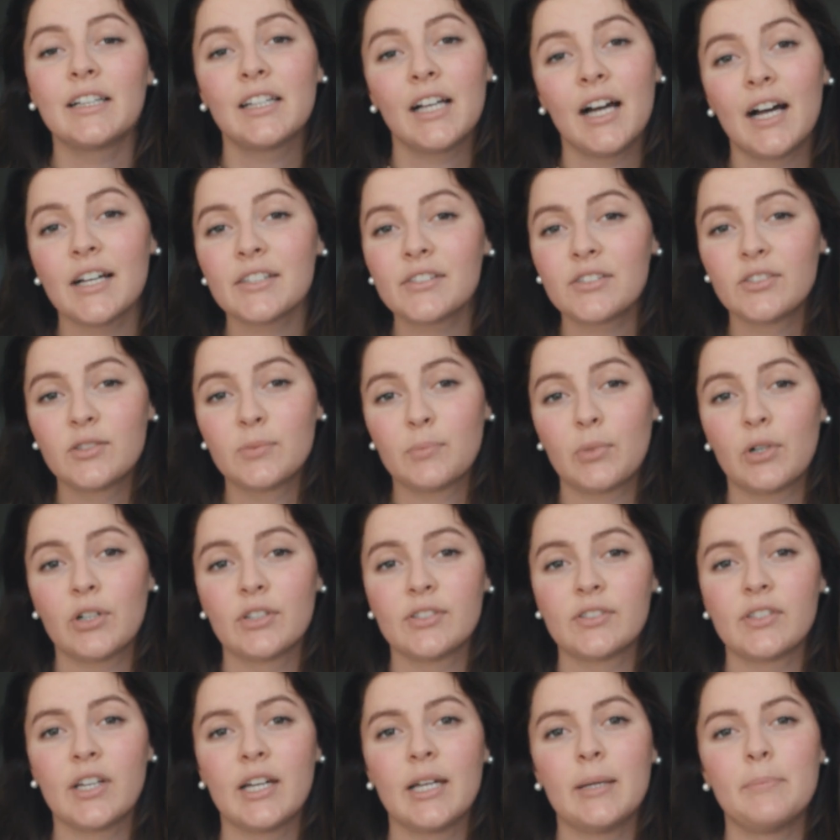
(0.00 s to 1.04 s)
classes
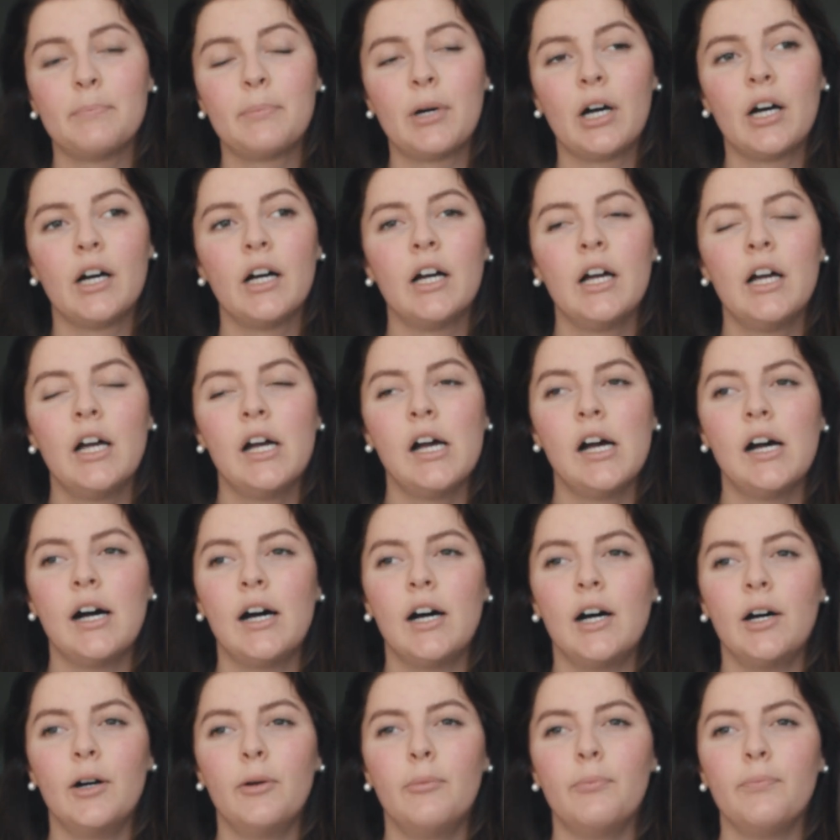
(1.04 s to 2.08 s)
per se, but
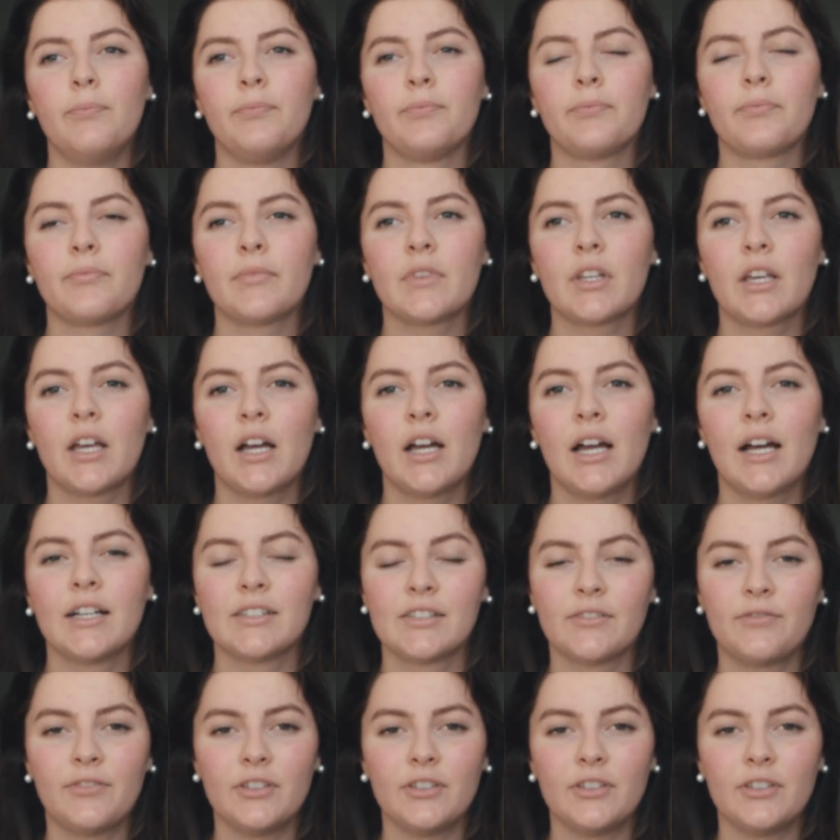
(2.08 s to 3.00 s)
as